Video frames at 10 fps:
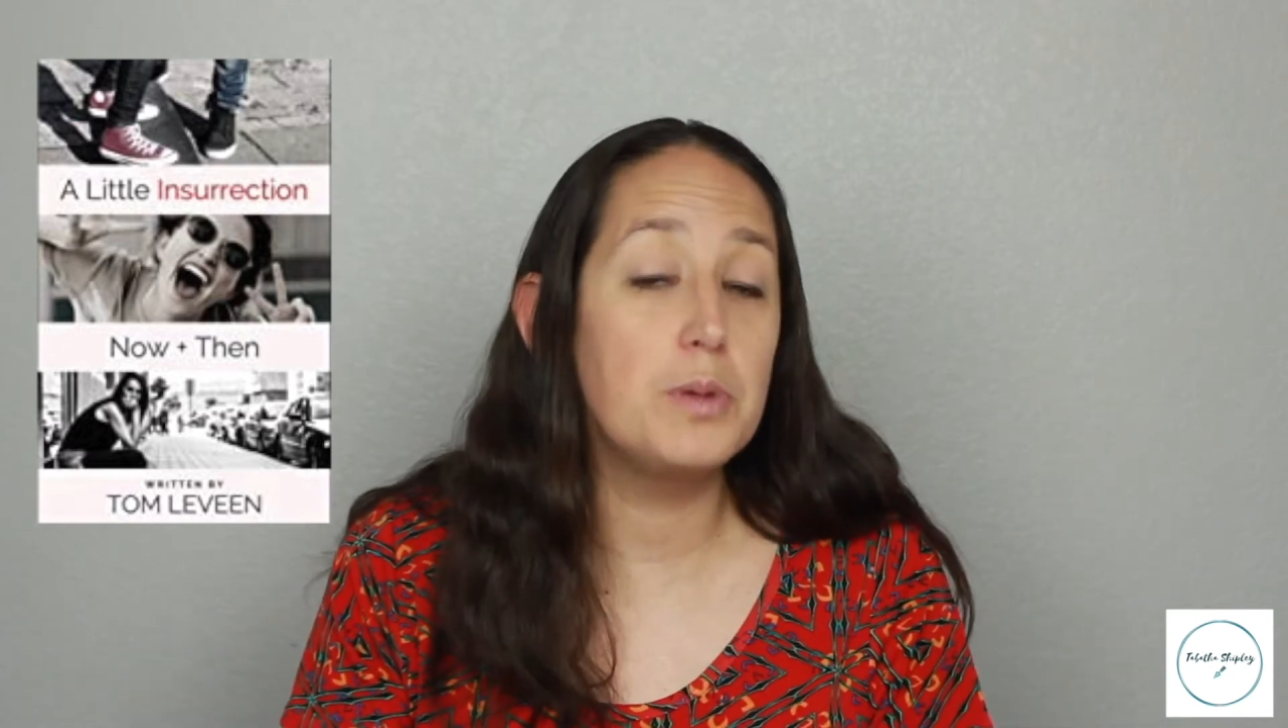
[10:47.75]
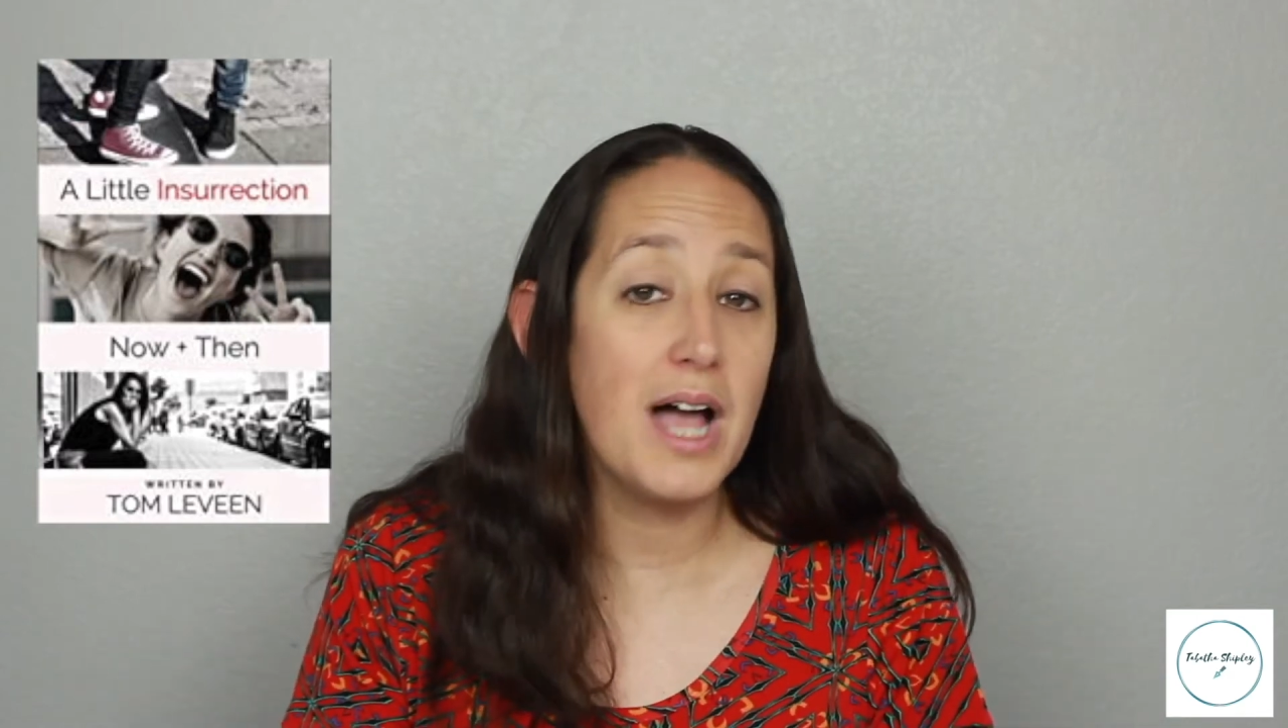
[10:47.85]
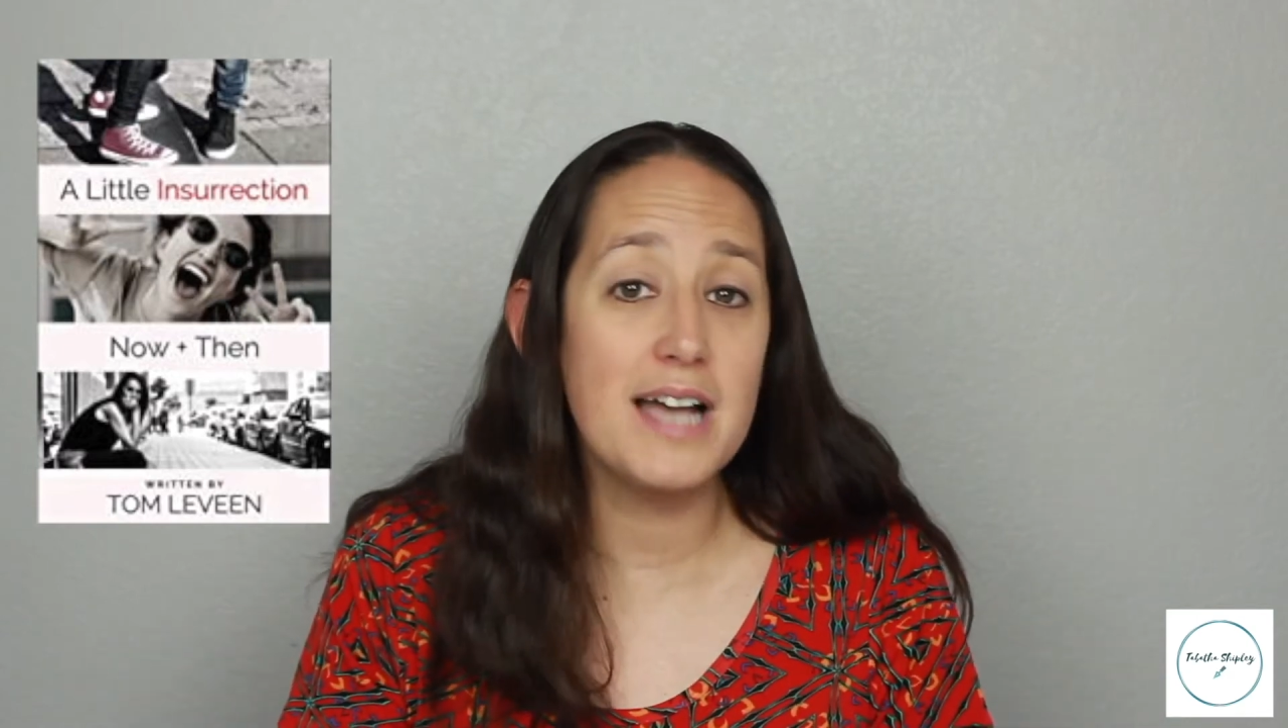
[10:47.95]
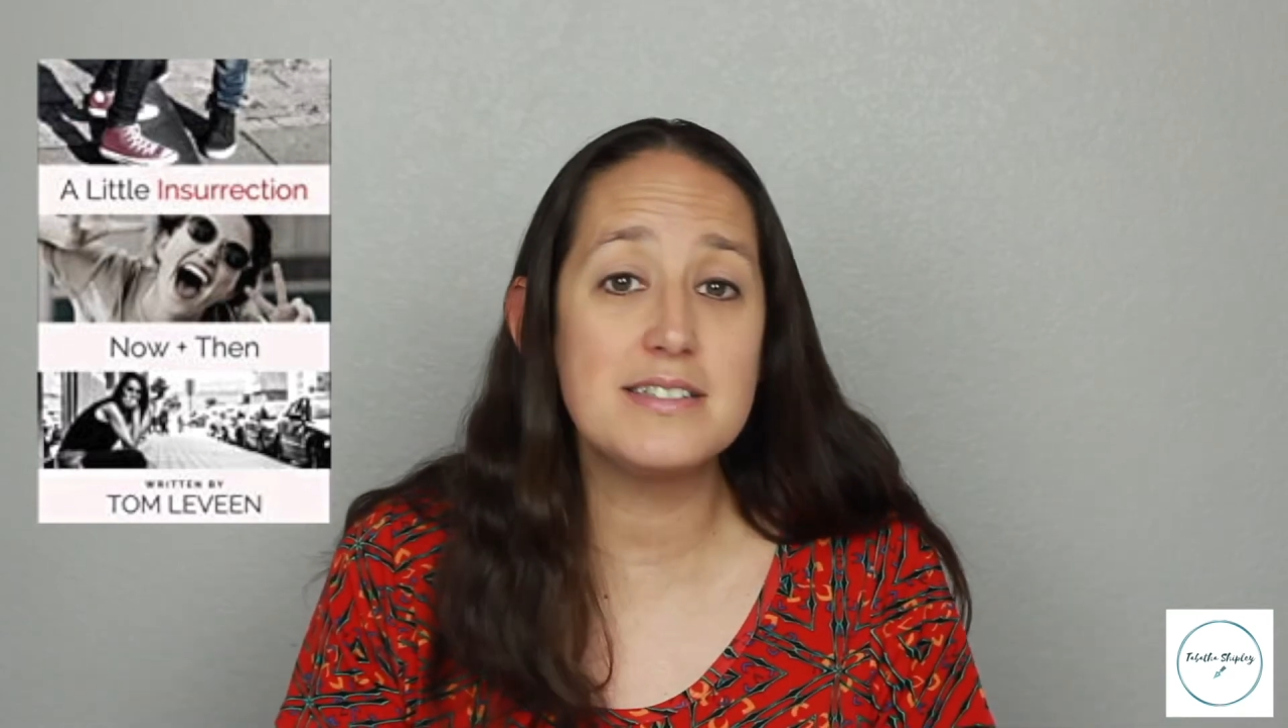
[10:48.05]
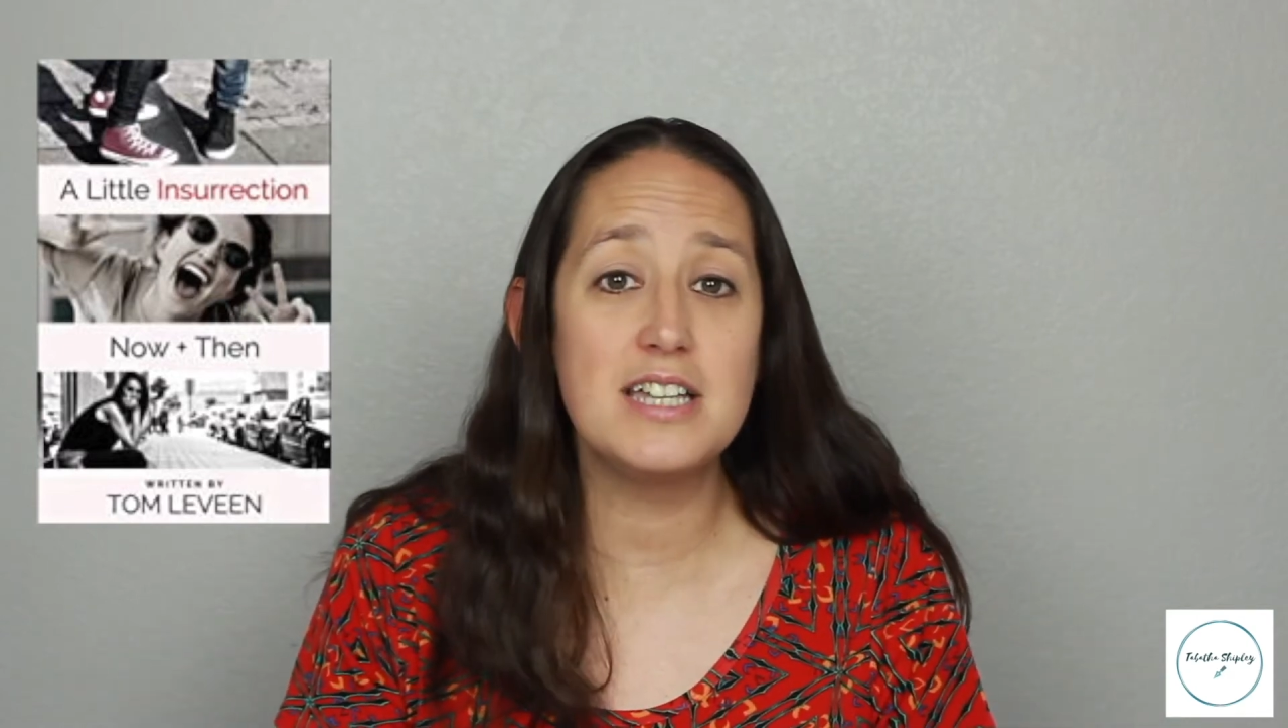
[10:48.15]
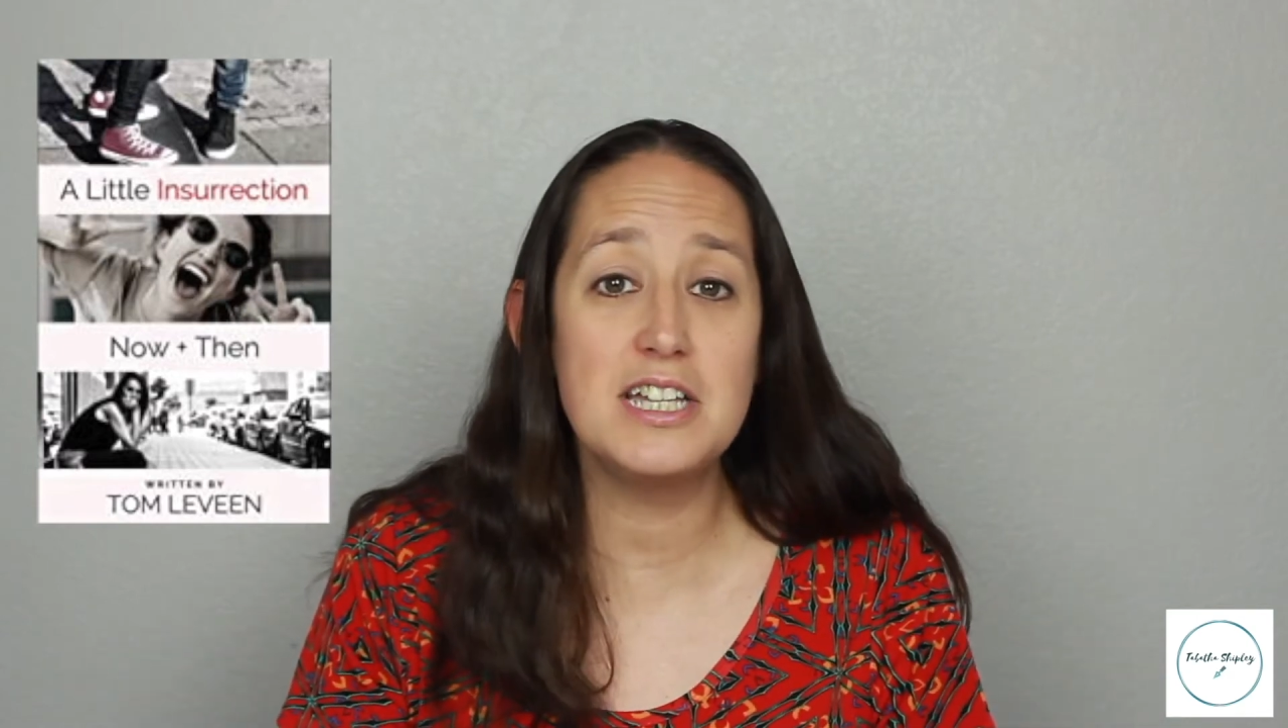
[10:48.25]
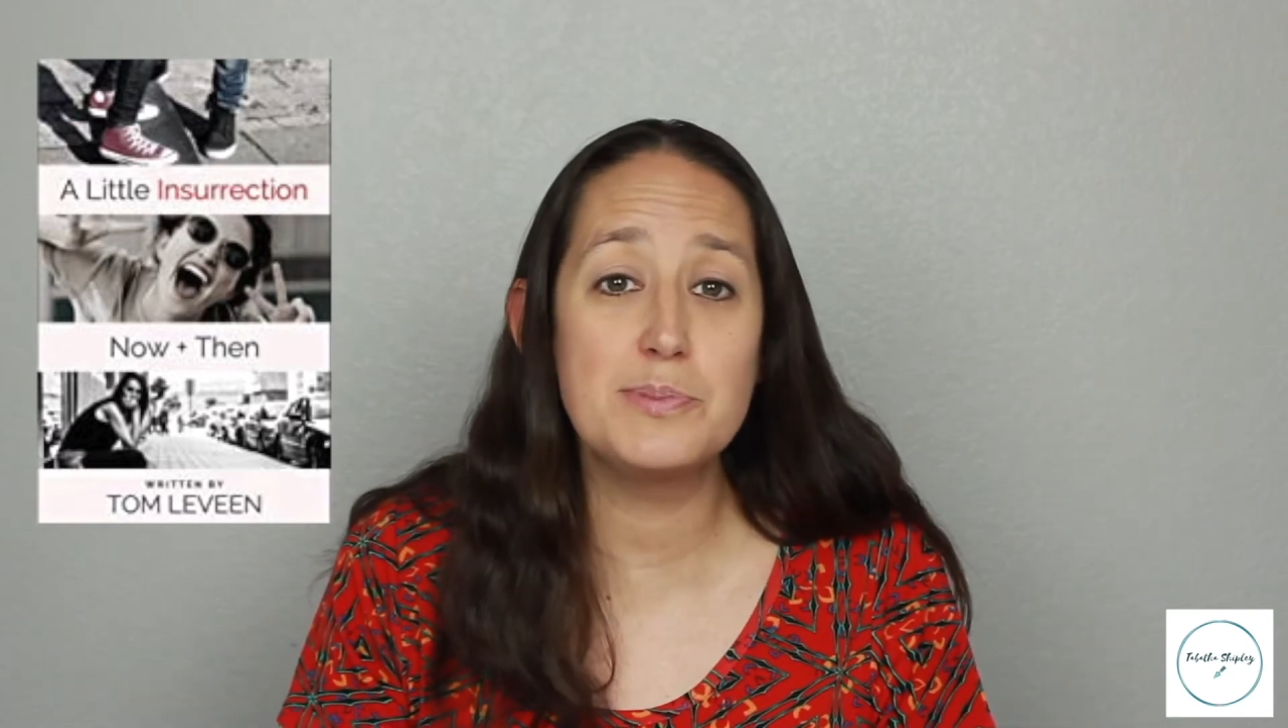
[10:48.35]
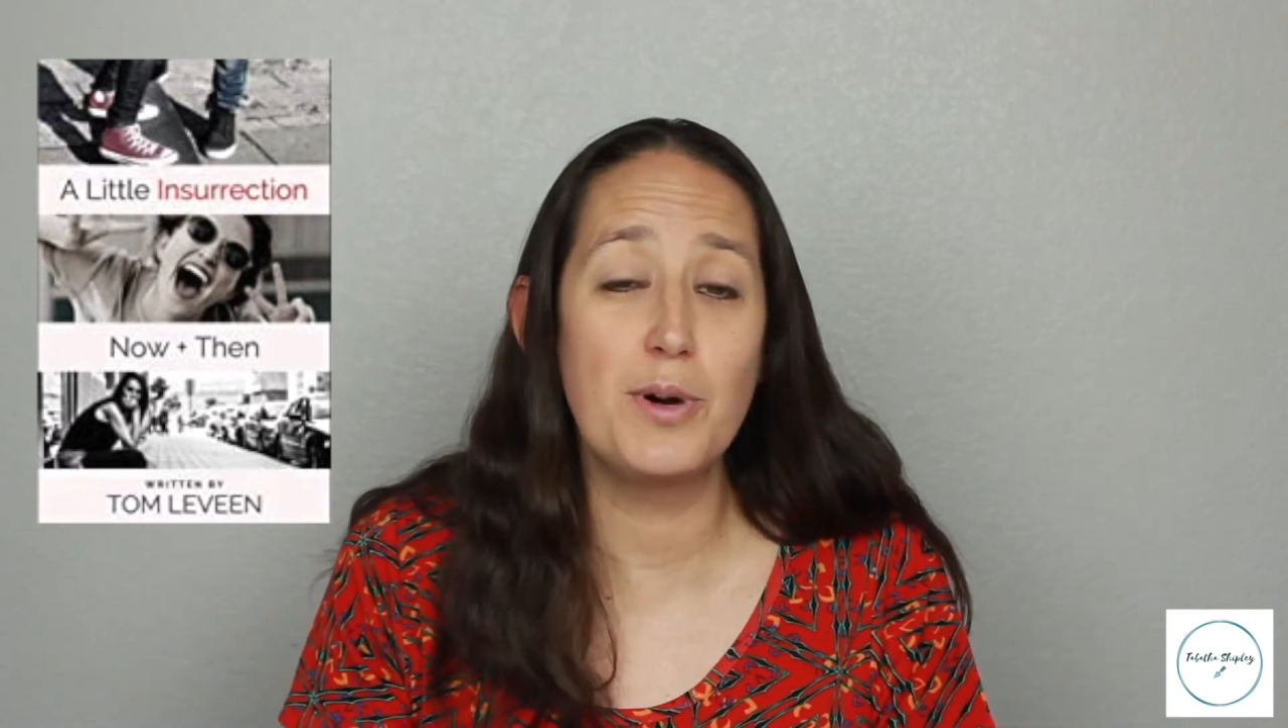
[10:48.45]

plus his